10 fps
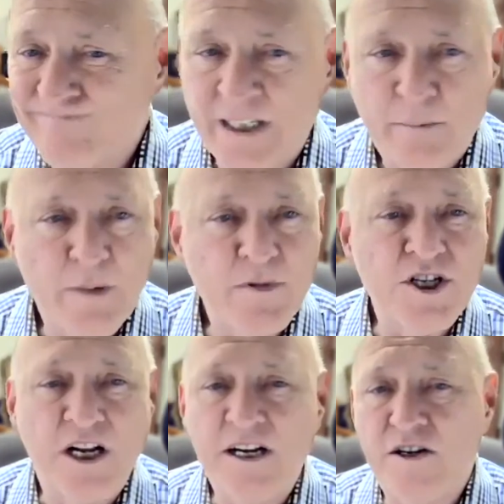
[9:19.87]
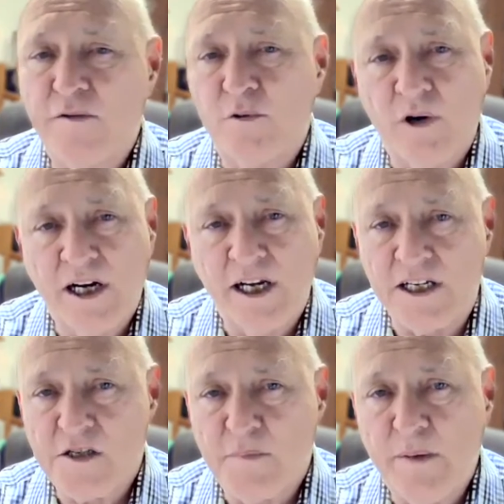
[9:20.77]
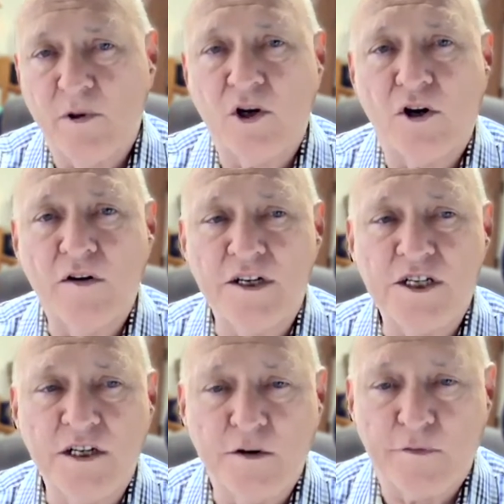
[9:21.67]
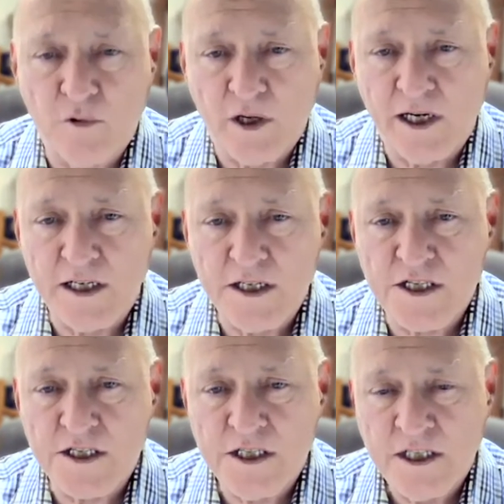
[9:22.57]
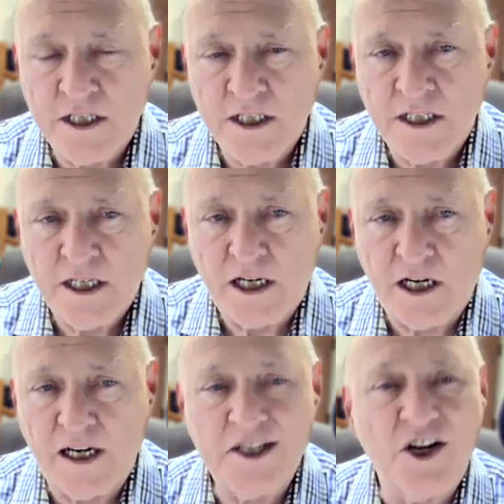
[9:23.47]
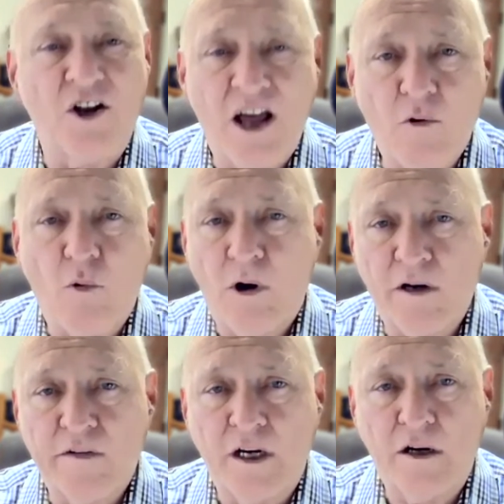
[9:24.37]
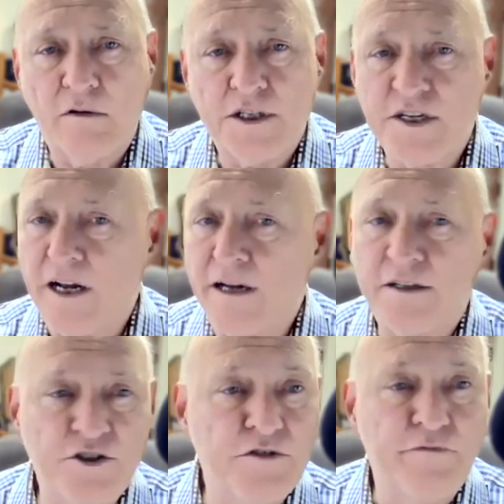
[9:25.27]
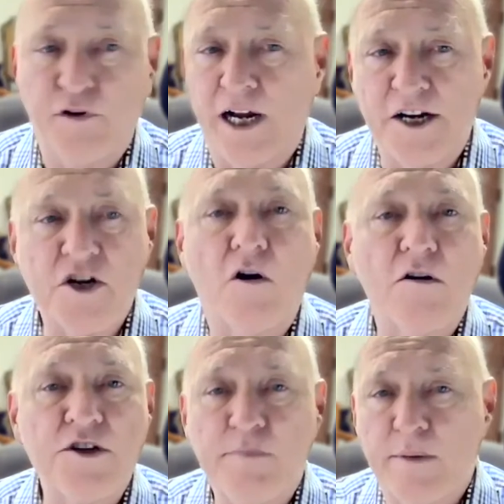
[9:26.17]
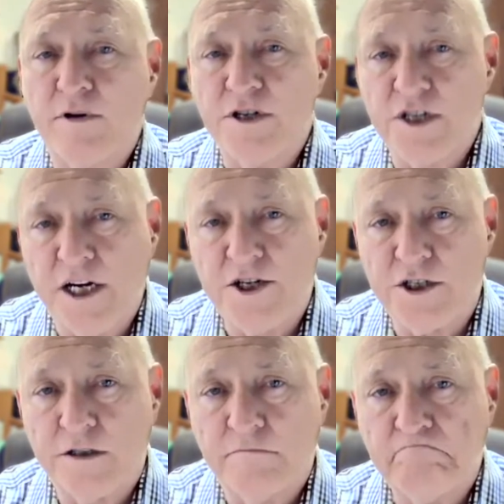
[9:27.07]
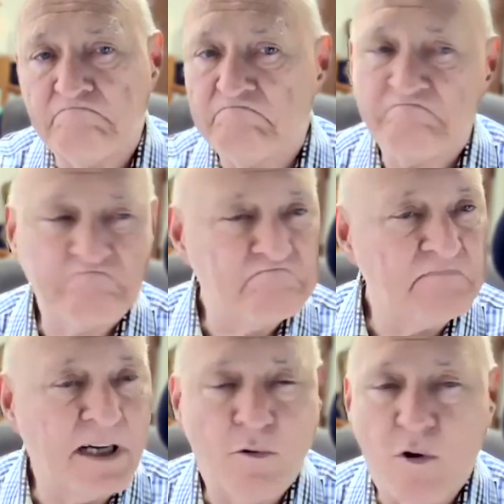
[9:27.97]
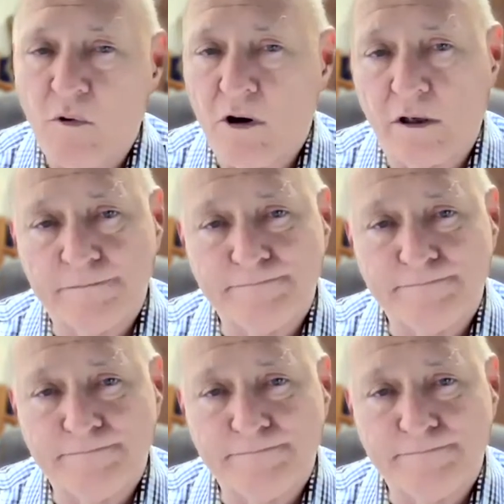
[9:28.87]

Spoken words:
People study in different ways. People learn this in different ways. It's a lot of work, though. It's not flashcards and memorization. That won't work.